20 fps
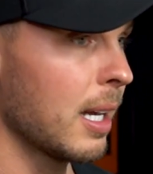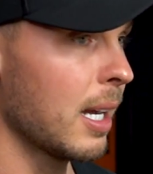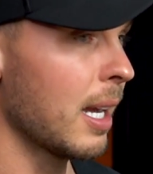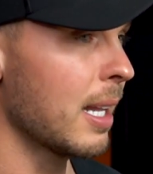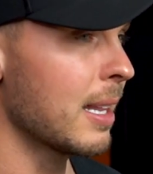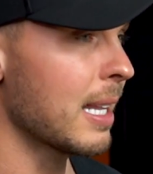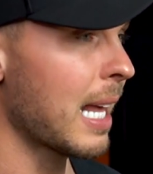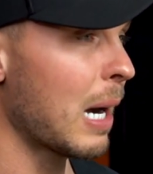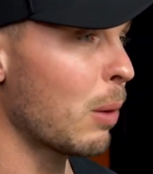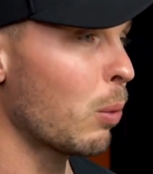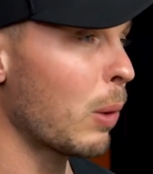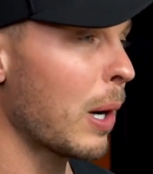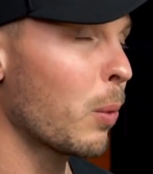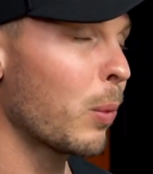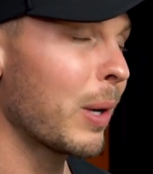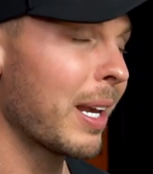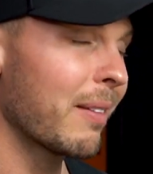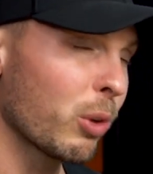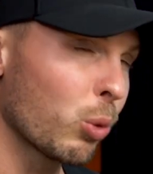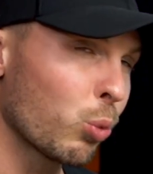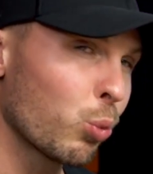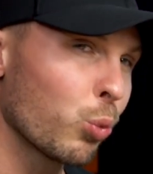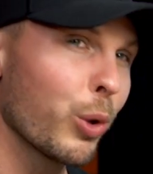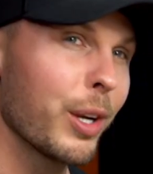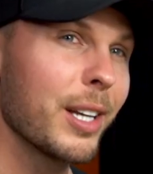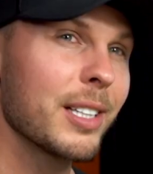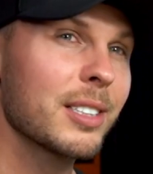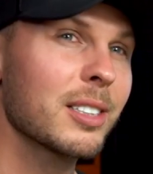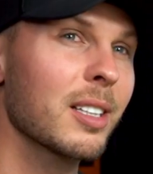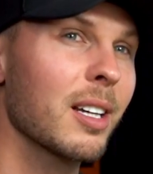and that way we have a
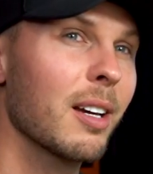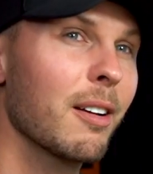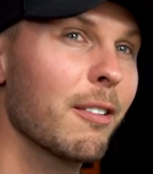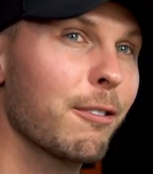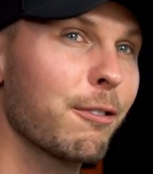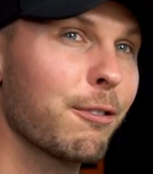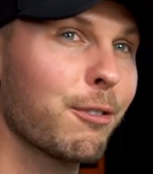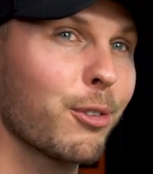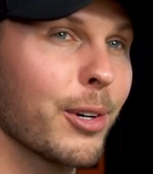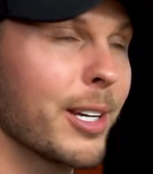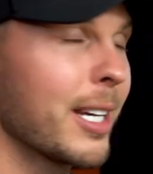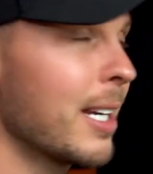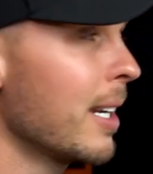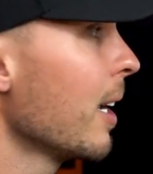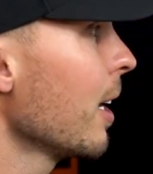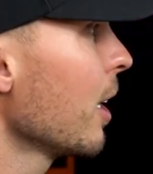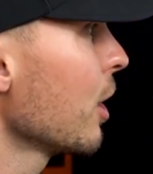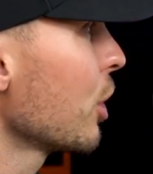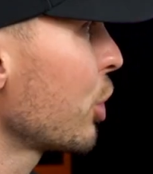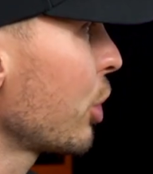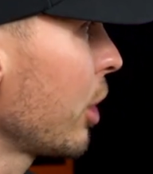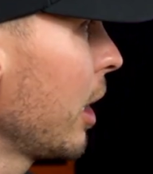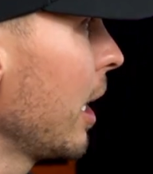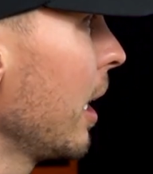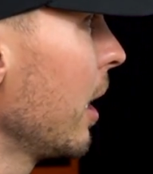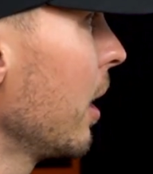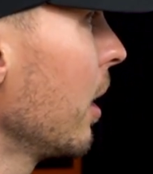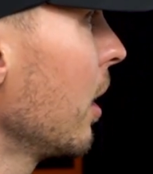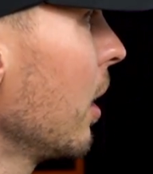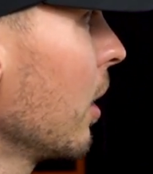risk-free
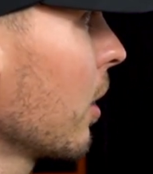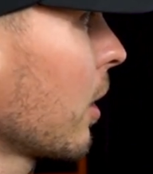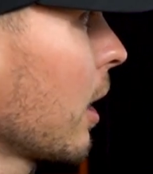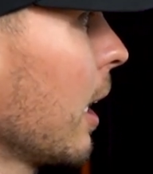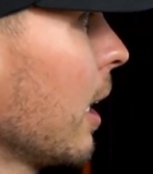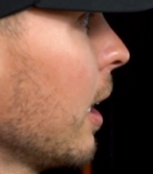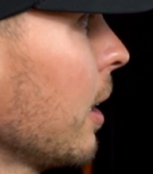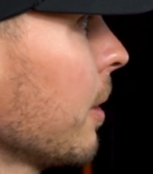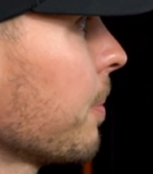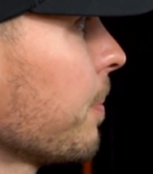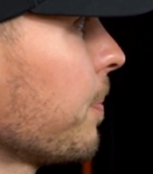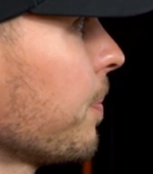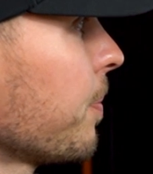trade, okay?